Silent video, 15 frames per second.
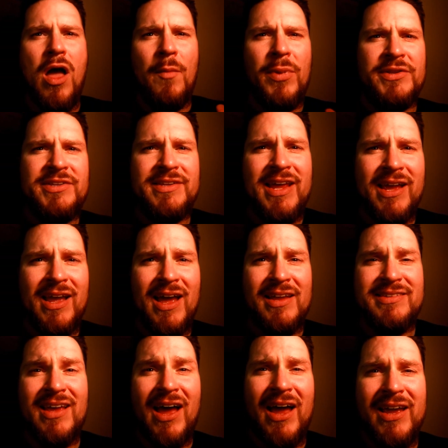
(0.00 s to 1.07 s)
But today,
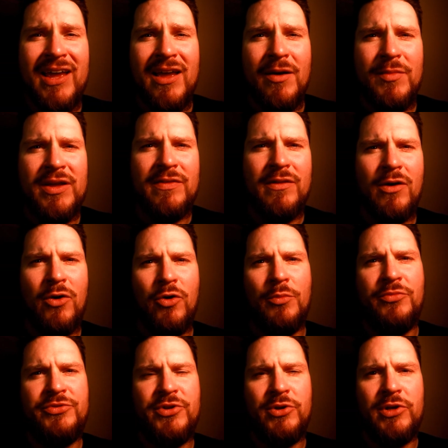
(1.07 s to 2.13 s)
guys, I am in the
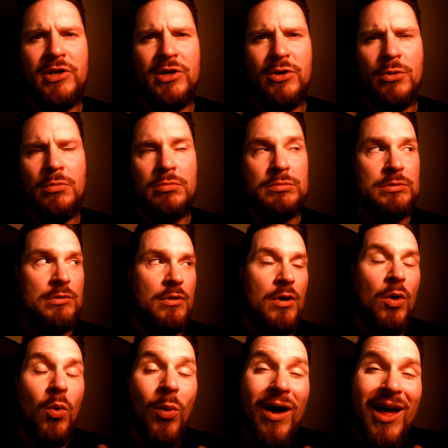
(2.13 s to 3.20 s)
home studio.
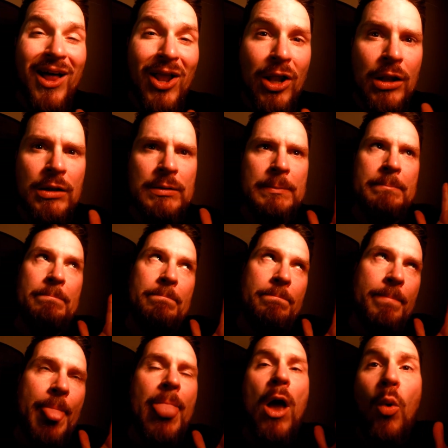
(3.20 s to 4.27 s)
Well,
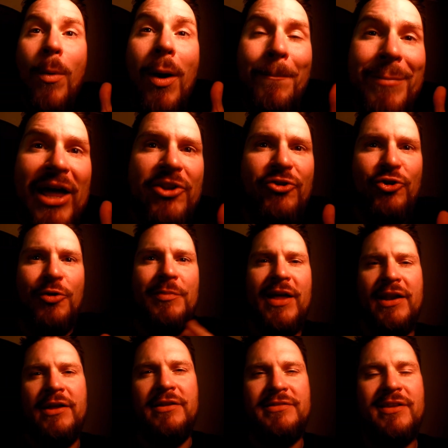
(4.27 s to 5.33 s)
bedroom,
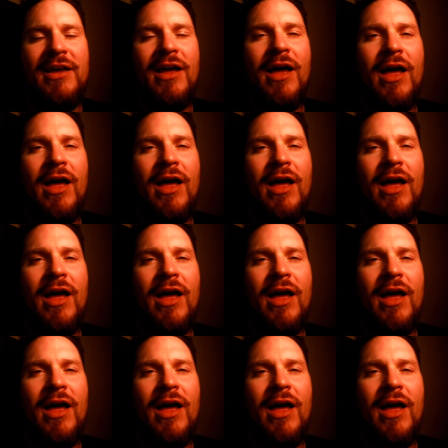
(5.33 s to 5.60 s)
that is.